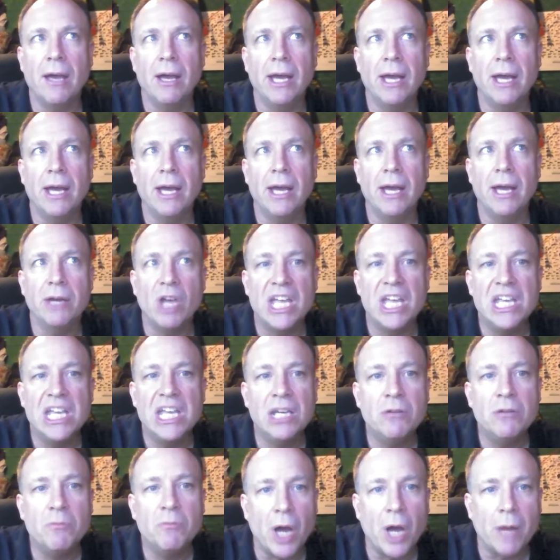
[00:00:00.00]
and
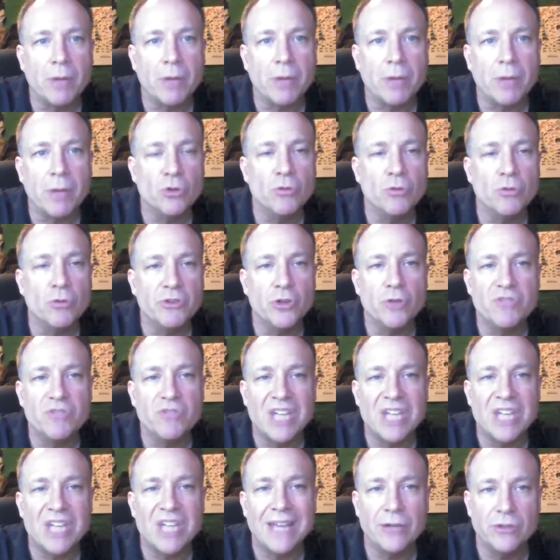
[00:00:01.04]
in Barba Azul Reserve
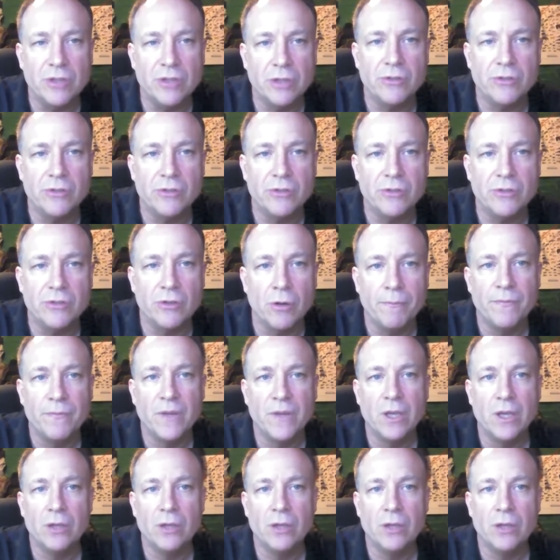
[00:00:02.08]
10,000 years ago.